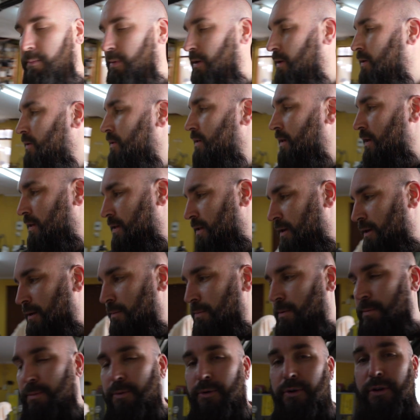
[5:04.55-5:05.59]
because that's a
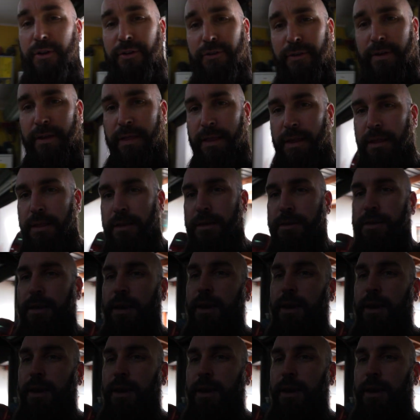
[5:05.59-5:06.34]
little bit more intricate than this,